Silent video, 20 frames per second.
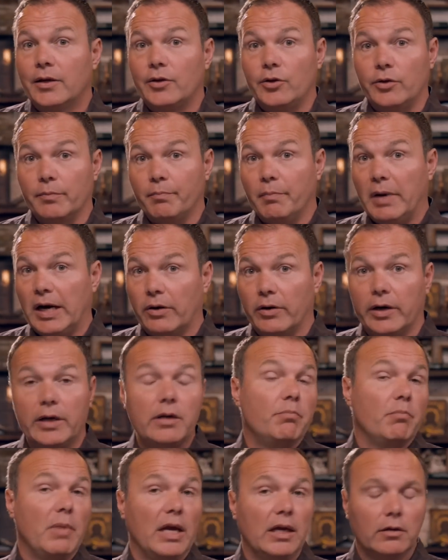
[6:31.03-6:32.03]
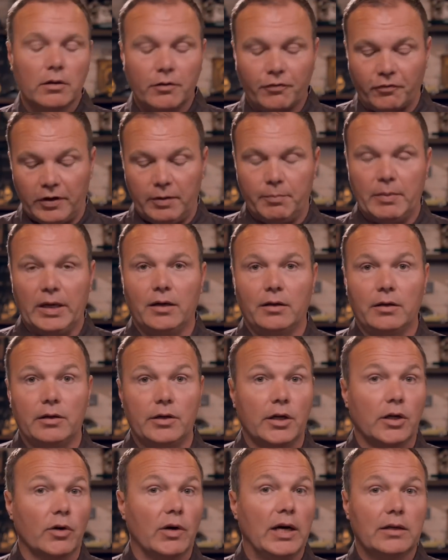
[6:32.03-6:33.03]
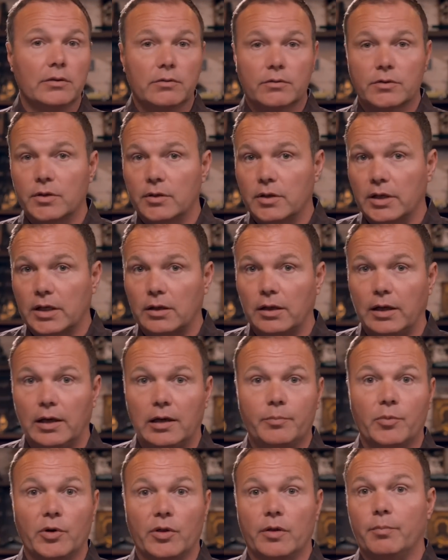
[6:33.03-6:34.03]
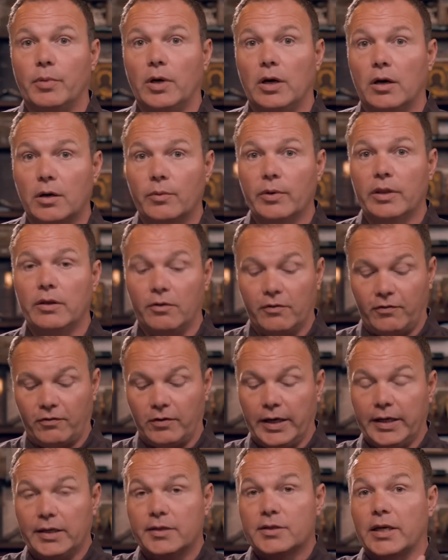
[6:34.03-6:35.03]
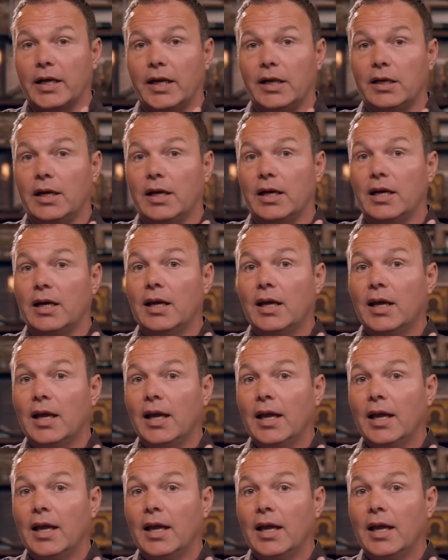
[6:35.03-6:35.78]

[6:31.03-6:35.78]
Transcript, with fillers: you're married, male or female, and you go out to the club or the bar with your friends and you